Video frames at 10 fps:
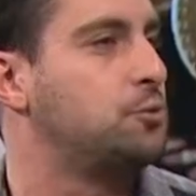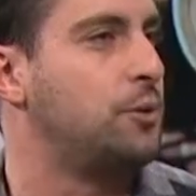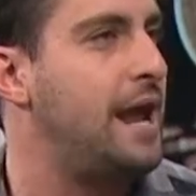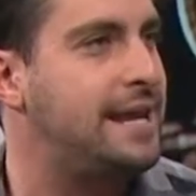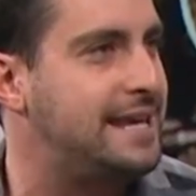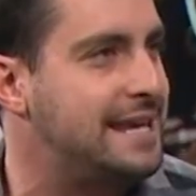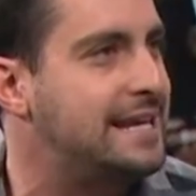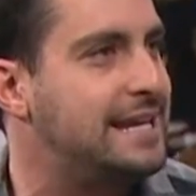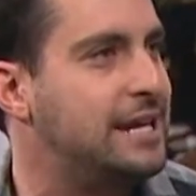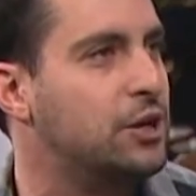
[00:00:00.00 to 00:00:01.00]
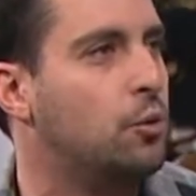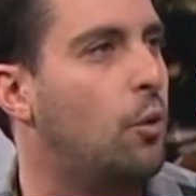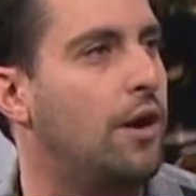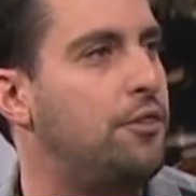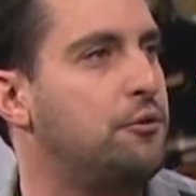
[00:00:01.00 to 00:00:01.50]
ranking here,
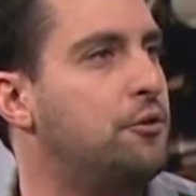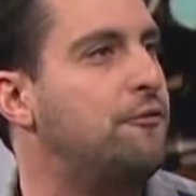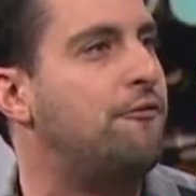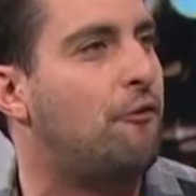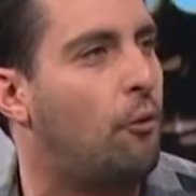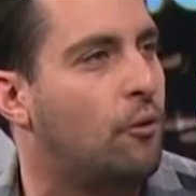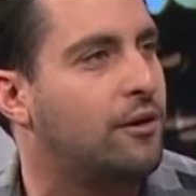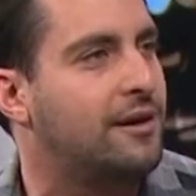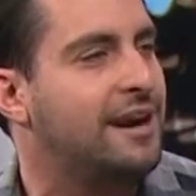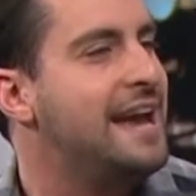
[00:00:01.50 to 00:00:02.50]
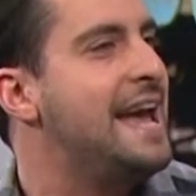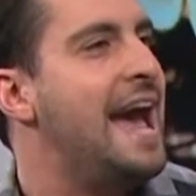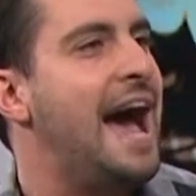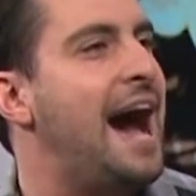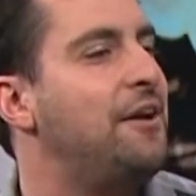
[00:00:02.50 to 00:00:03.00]
1 through 4.
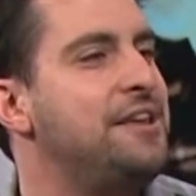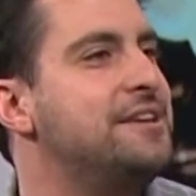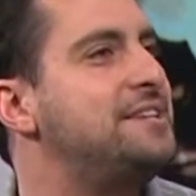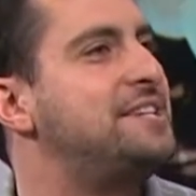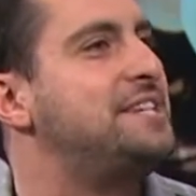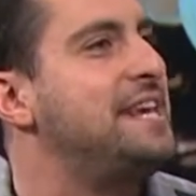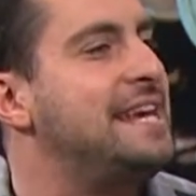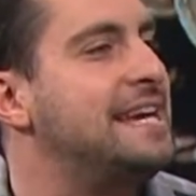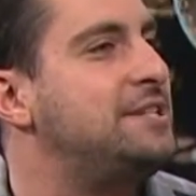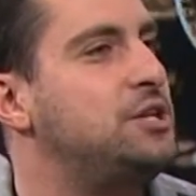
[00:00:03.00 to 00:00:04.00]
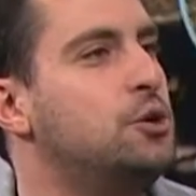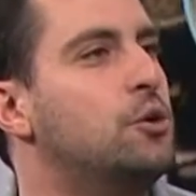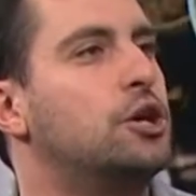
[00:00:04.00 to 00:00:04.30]
How do you see it? Do you